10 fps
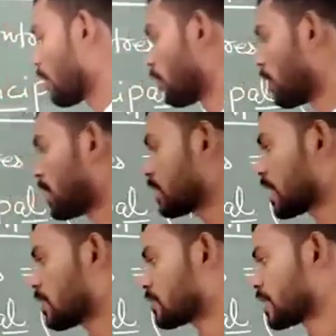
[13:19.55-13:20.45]

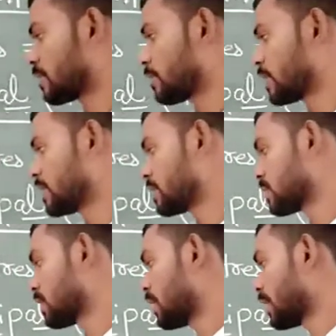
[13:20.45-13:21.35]
1000 means
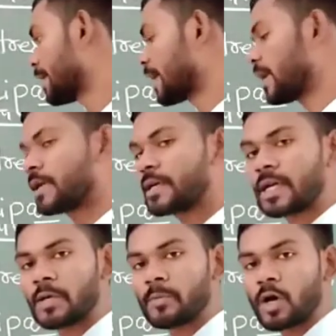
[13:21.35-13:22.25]
10
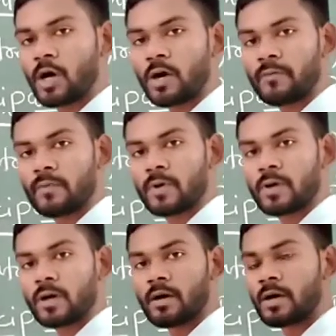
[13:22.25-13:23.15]
times of
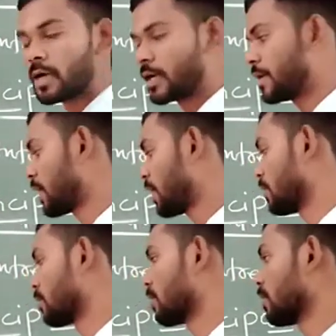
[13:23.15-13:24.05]

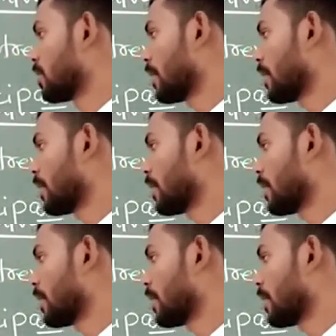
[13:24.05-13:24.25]
100.